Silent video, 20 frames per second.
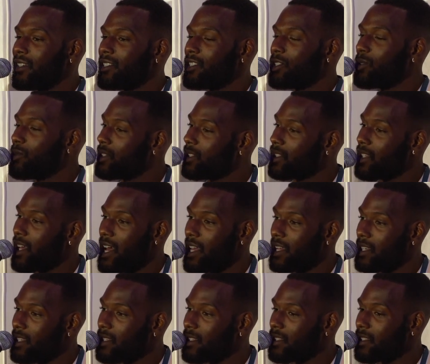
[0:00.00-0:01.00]

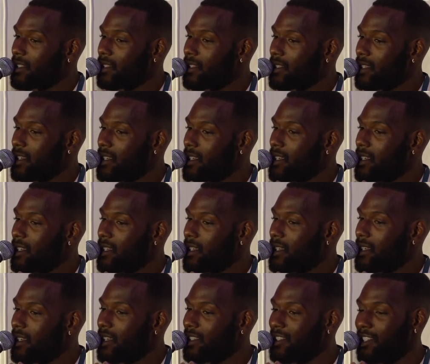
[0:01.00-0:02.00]
Suicide is
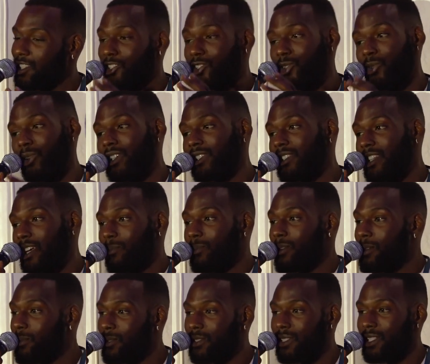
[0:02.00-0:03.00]
a choice that
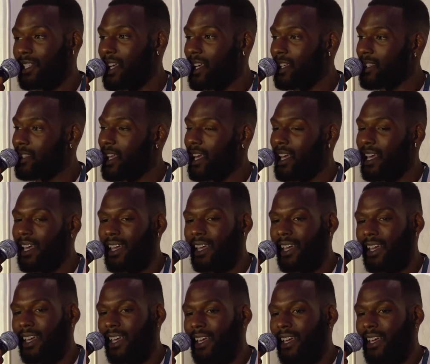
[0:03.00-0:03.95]
people take that